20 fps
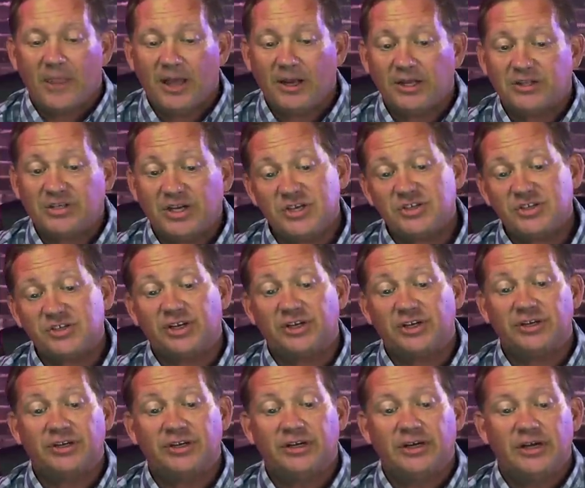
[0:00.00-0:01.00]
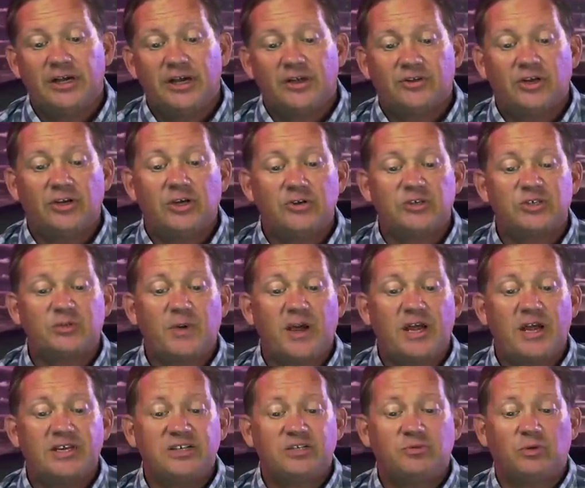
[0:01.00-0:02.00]
In addition, the new
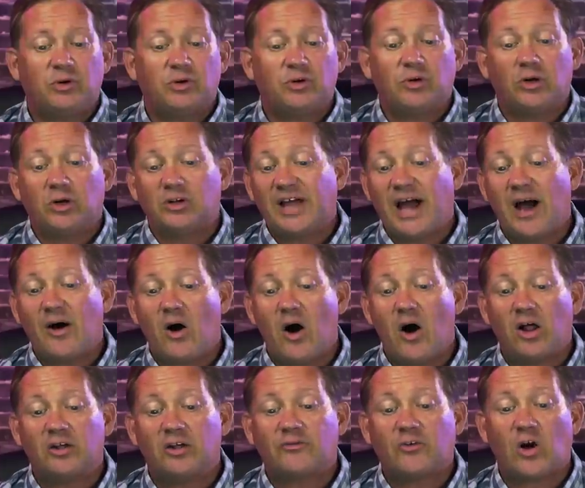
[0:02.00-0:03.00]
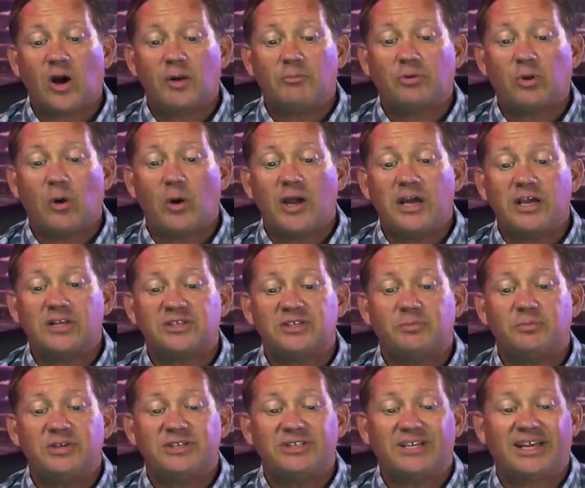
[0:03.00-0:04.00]
space will allow all of our
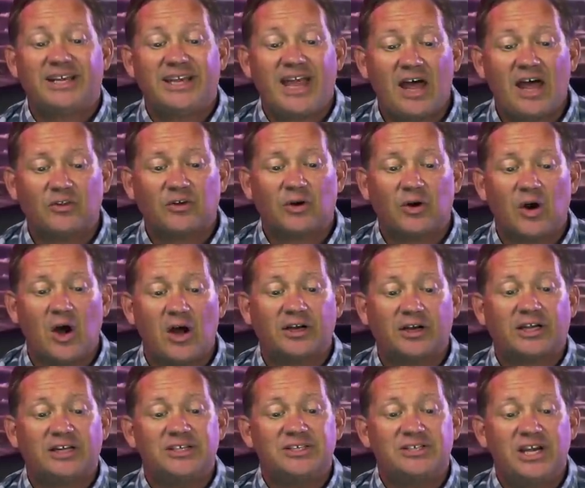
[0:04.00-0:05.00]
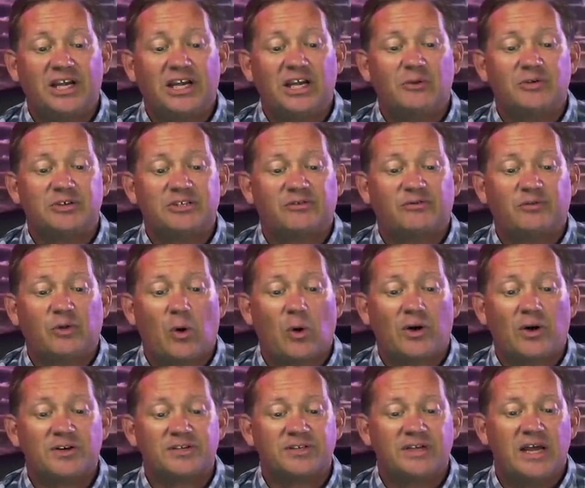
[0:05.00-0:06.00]
employees to be together on contiguous
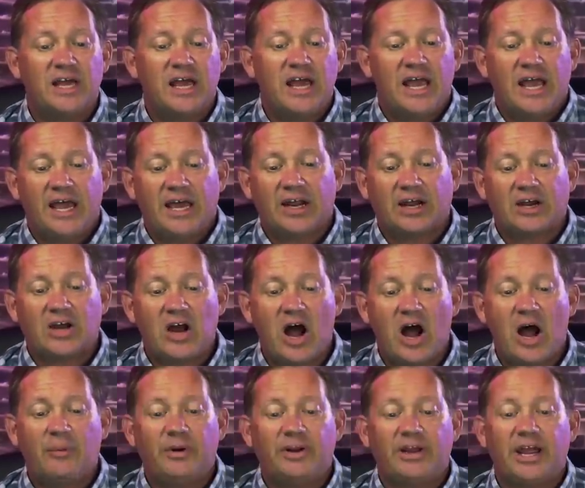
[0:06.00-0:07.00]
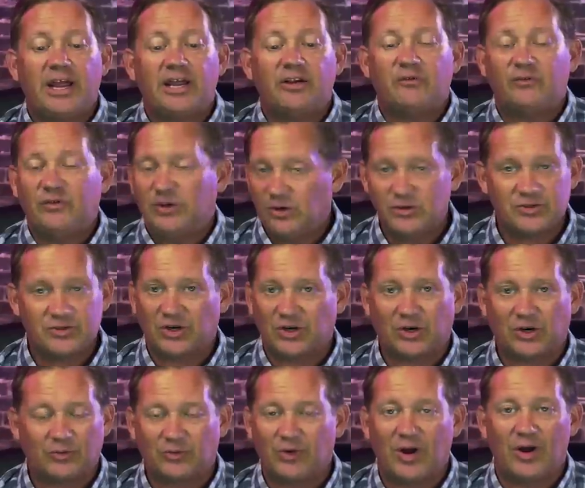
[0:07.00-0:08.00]
floors and accommodate
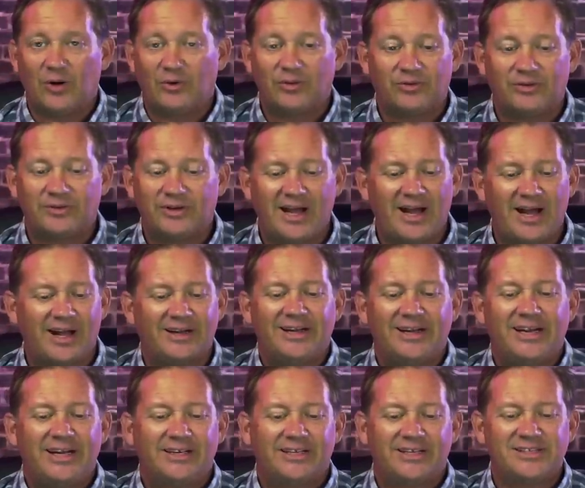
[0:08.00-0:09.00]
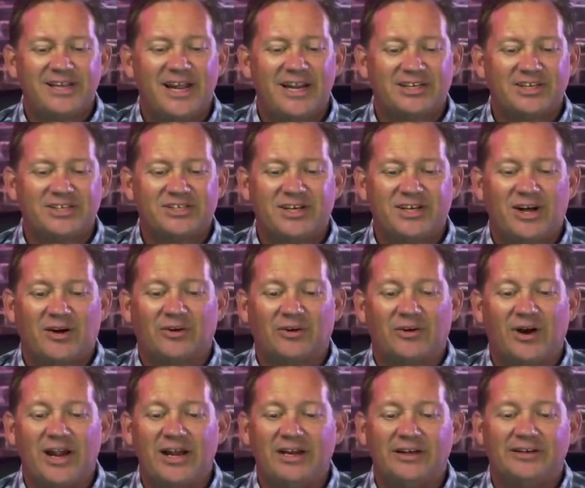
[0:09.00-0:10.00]
future growth. Ah, doesn't that just
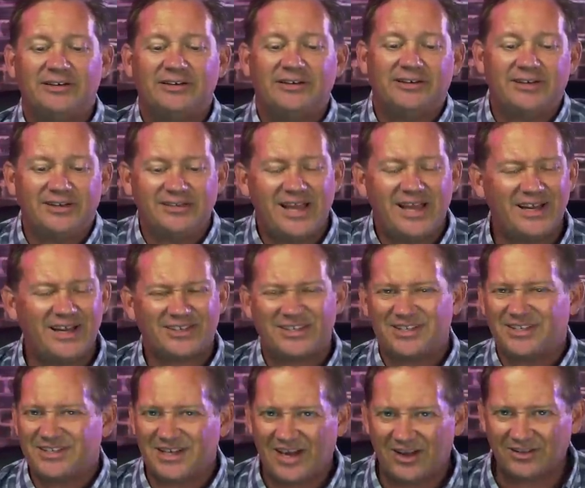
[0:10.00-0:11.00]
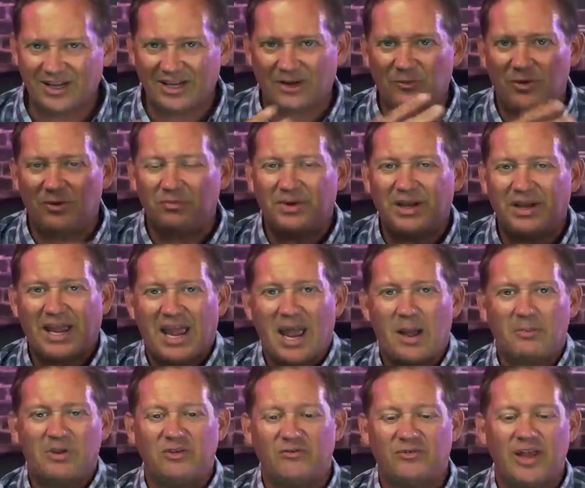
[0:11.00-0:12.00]
sound great? Doesn't that just sound like one big
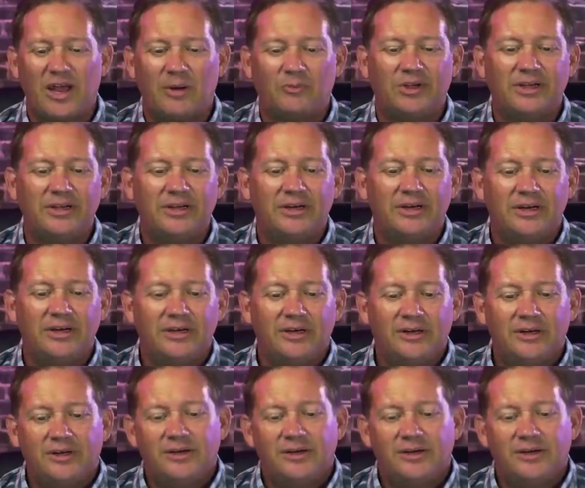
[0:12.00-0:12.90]
happy family?